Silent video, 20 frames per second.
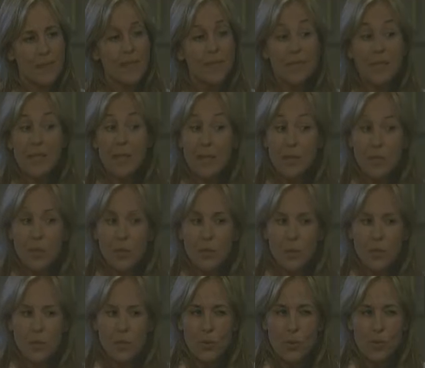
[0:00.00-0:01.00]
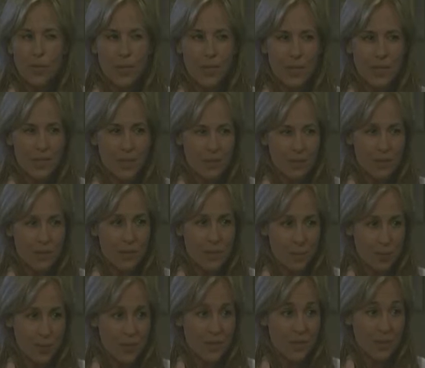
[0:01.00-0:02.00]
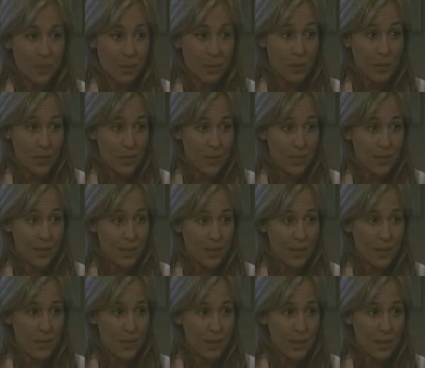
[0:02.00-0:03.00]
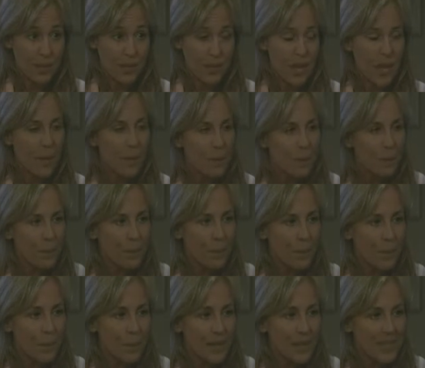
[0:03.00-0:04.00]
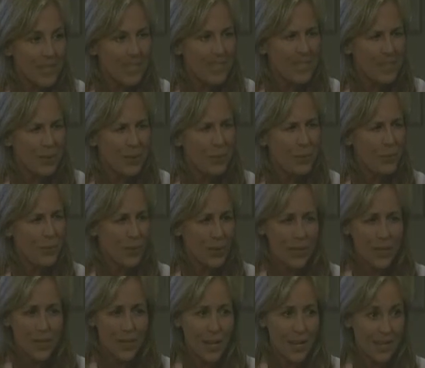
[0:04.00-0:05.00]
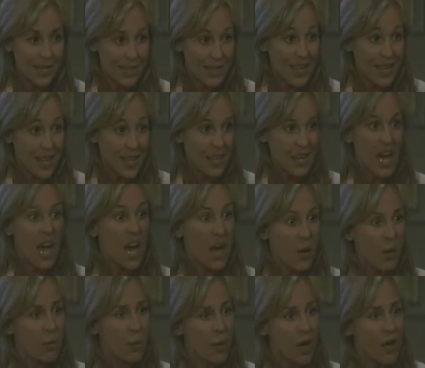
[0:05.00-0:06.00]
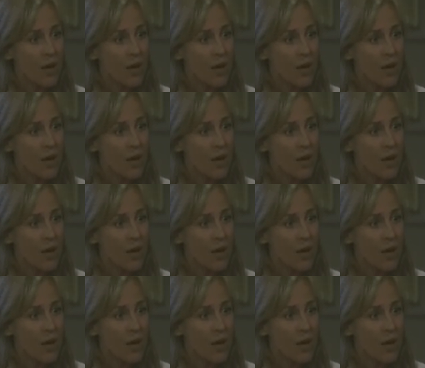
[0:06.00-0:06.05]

Because I knew that Nikolas was a blessing to me, but I didn't realize then how